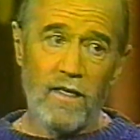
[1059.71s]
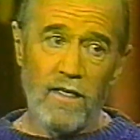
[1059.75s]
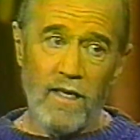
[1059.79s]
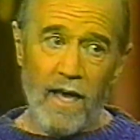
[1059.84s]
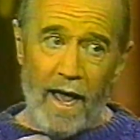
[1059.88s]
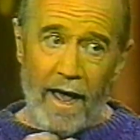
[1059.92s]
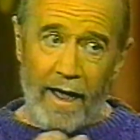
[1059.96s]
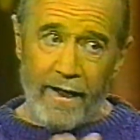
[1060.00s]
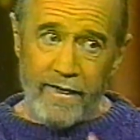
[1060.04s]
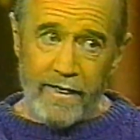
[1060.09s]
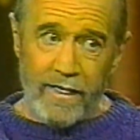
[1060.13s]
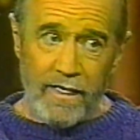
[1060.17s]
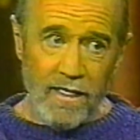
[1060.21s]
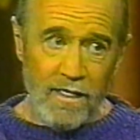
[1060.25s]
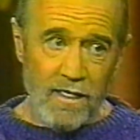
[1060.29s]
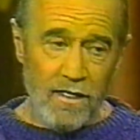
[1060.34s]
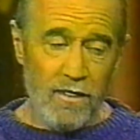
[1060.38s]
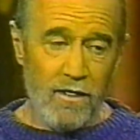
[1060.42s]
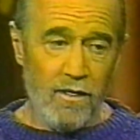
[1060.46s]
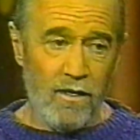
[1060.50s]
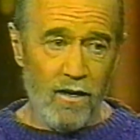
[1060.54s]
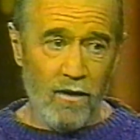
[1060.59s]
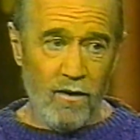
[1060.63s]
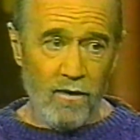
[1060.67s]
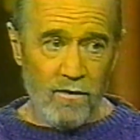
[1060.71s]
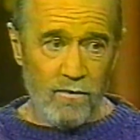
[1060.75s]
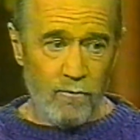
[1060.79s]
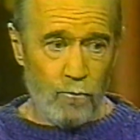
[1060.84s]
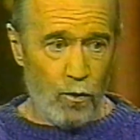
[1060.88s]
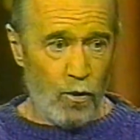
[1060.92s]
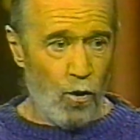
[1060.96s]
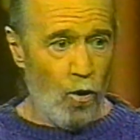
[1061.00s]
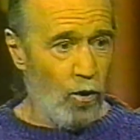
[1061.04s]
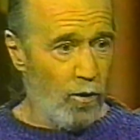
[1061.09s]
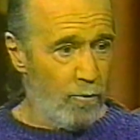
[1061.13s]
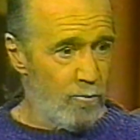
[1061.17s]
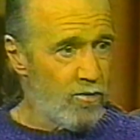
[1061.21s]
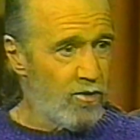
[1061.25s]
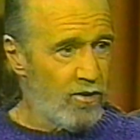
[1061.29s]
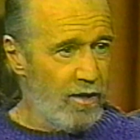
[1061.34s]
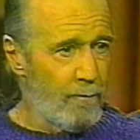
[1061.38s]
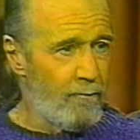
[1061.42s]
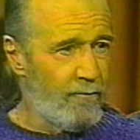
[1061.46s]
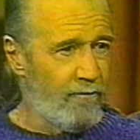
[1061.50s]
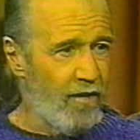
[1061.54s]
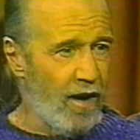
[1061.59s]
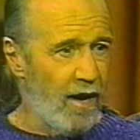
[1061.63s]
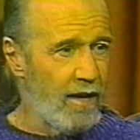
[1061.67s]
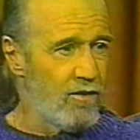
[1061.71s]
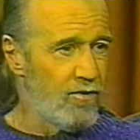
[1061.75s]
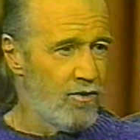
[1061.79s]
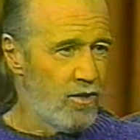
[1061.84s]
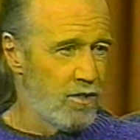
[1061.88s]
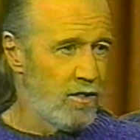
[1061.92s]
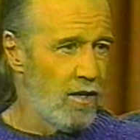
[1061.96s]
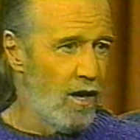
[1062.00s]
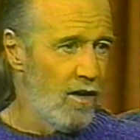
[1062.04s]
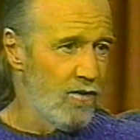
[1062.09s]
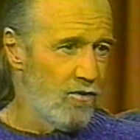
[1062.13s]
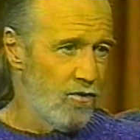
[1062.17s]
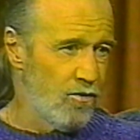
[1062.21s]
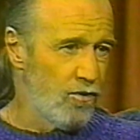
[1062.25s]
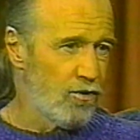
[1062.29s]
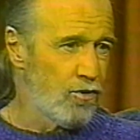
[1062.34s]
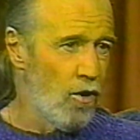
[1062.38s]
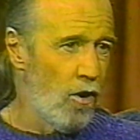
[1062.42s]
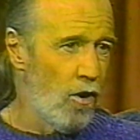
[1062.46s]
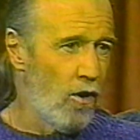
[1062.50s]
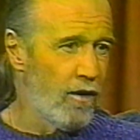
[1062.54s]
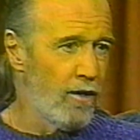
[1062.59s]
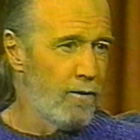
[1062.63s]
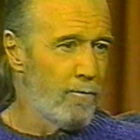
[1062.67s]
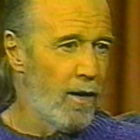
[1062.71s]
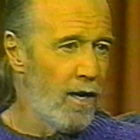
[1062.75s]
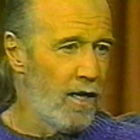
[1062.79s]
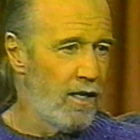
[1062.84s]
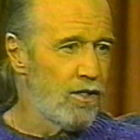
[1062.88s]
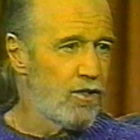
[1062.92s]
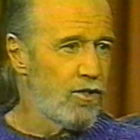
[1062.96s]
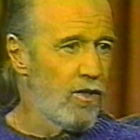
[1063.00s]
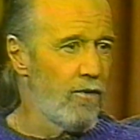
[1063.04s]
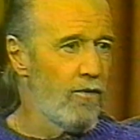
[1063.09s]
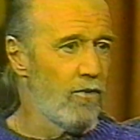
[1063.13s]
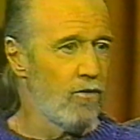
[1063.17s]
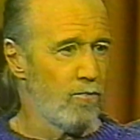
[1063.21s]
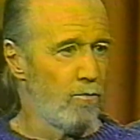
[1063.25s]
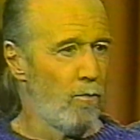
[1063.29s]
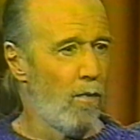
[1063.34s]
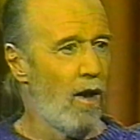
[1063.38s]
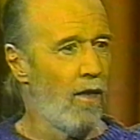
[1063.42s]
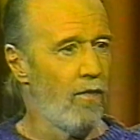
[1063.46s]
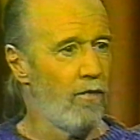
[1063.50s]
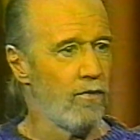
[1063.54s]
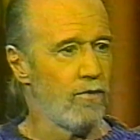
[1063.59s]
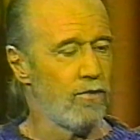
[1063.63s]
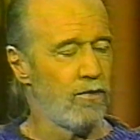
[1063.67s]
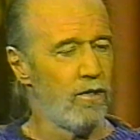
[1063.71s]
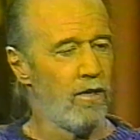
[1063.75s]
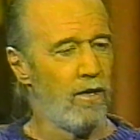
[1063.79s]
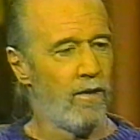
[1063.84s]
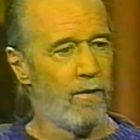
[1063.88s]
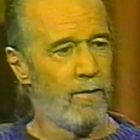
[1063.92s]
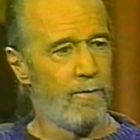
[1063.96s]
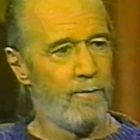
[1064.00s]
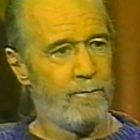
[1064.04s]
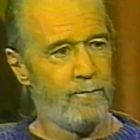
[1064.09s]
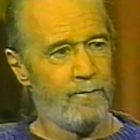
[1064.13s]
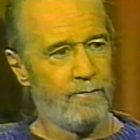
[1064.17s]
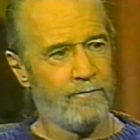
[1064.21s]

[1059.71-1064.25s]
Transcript: You had to get in there. We called them slip fights, the dozens, talking about each other's mothers, you know.